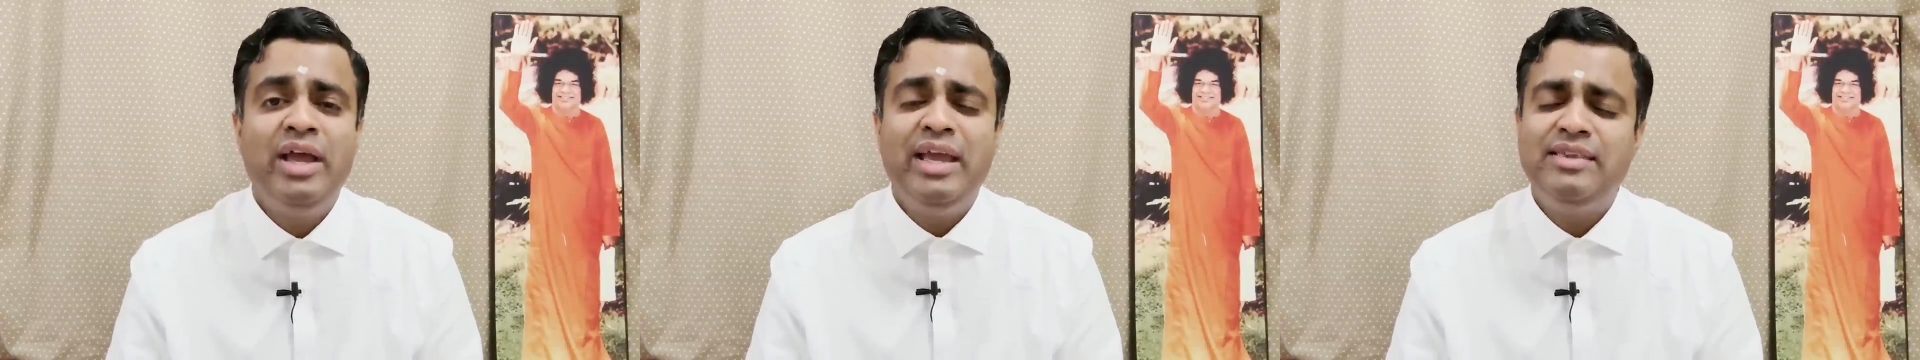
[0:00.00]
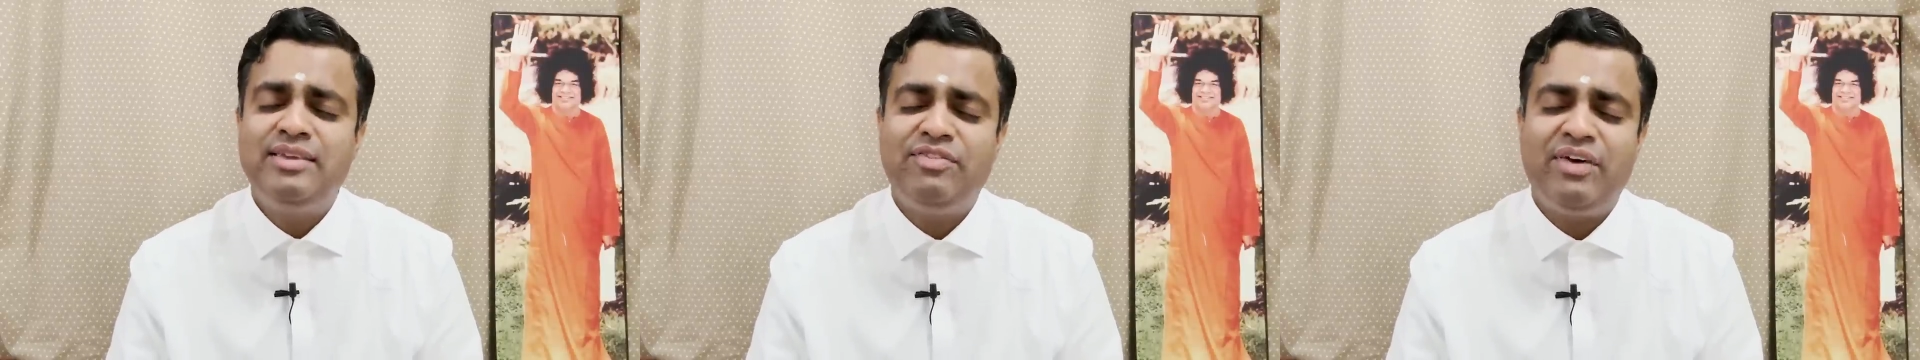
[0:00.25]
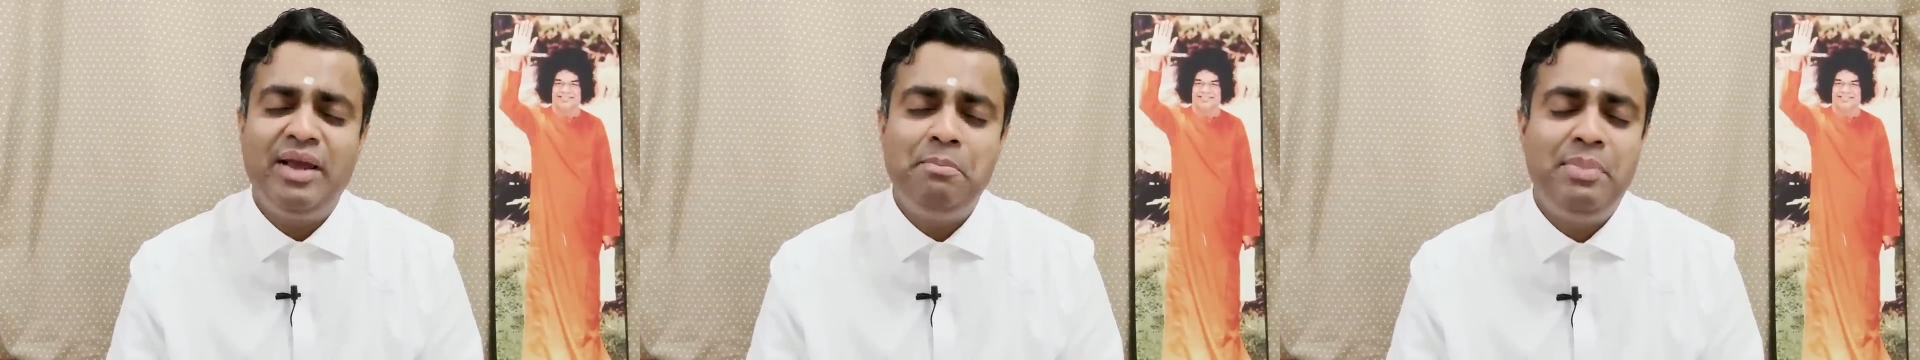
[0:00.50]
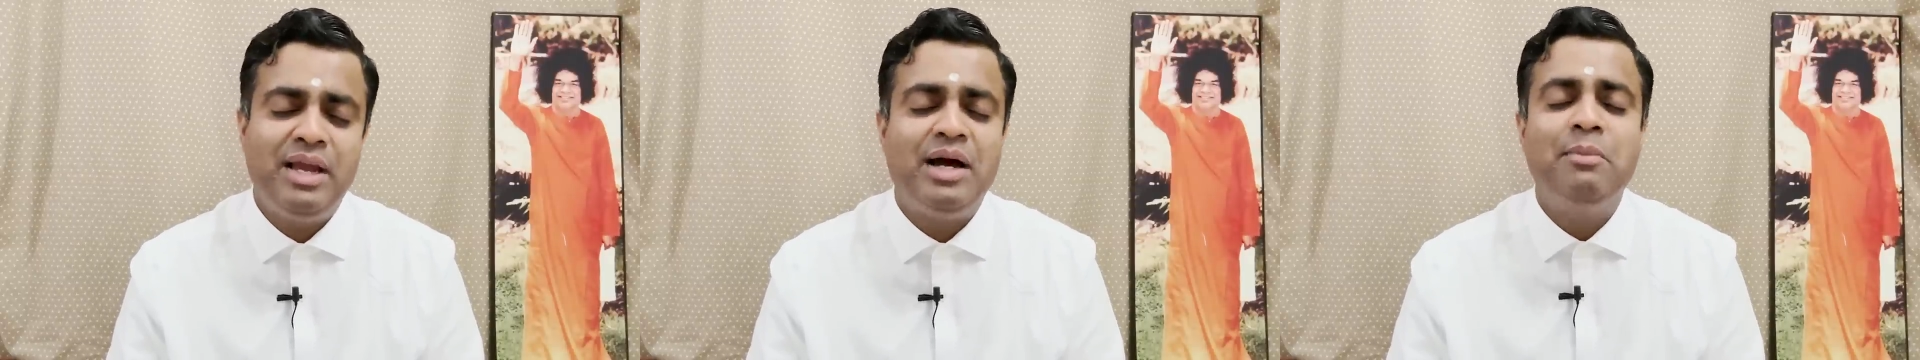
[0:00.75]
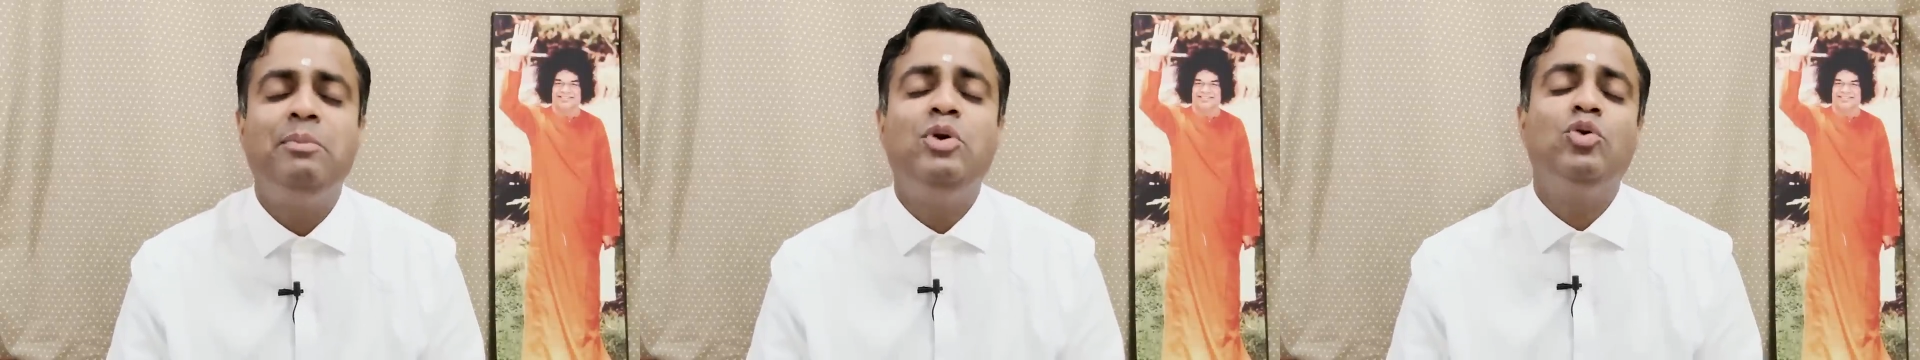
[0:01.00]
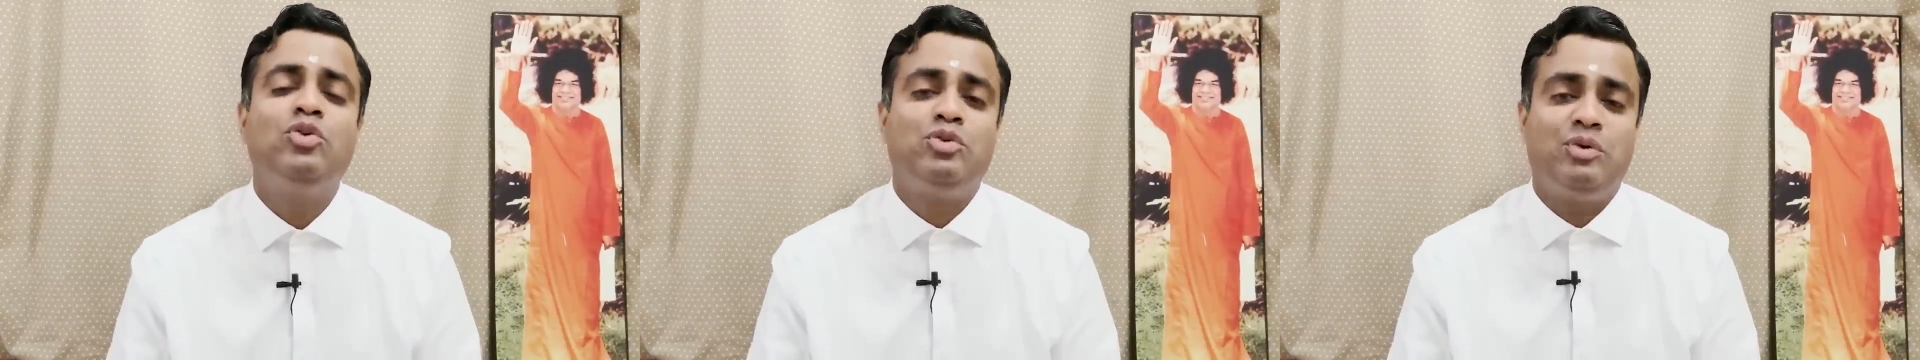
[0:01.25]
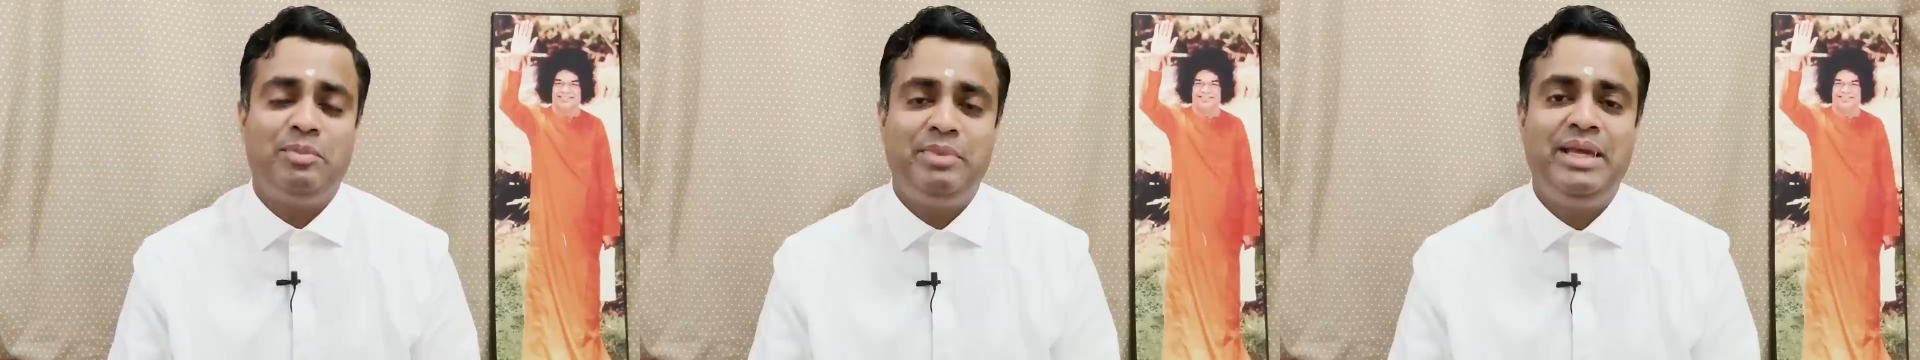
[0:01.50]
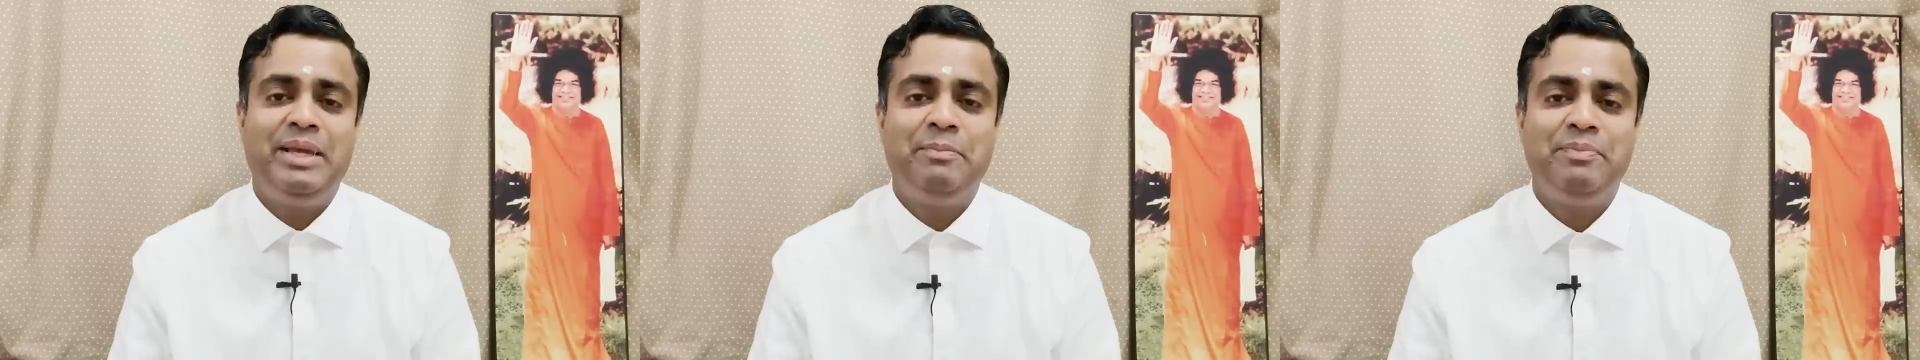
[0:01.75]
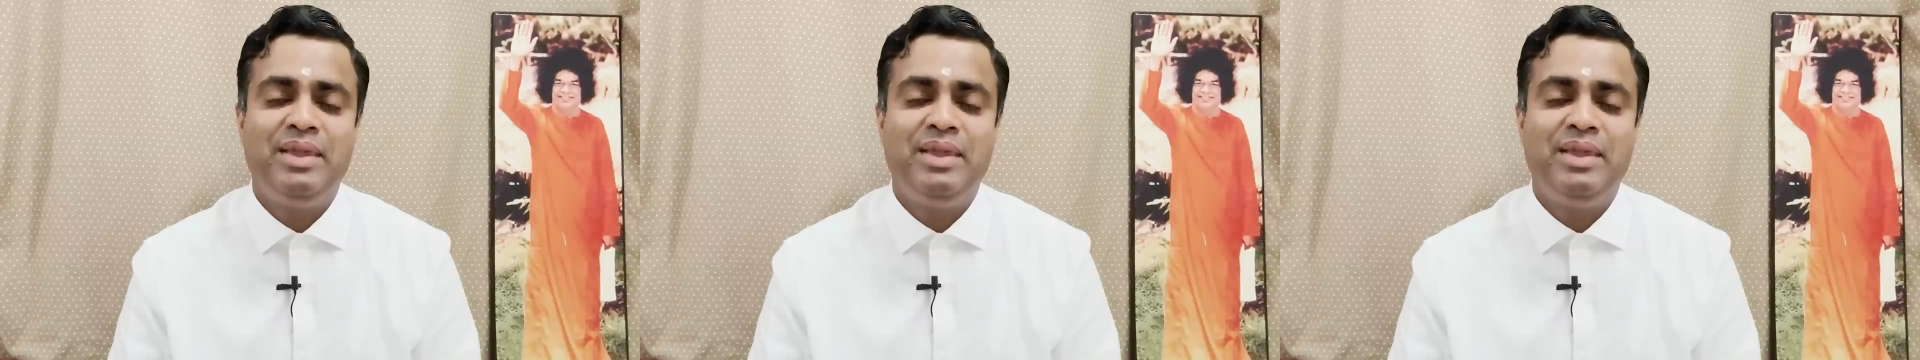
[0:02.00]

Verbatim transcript: is if I become you, Swami.